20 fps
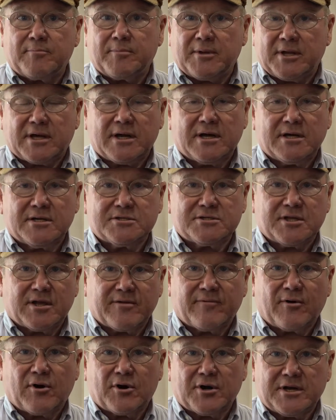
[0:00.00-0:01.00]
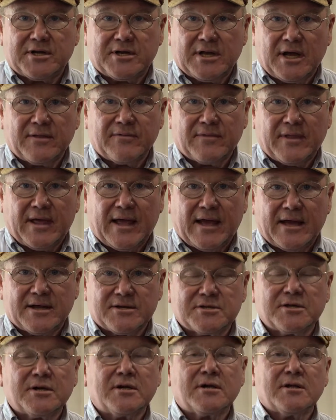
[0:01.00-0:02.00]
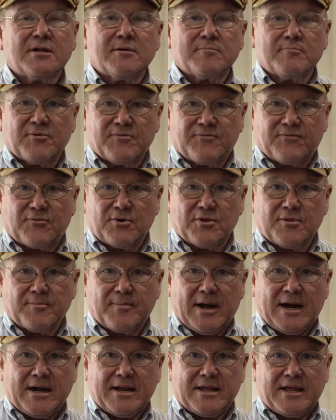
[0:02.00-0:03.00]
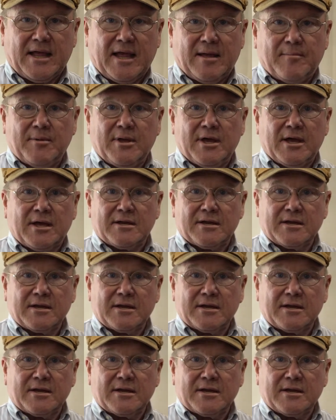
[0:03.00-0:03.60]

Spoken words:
because they've already done that before the body came in.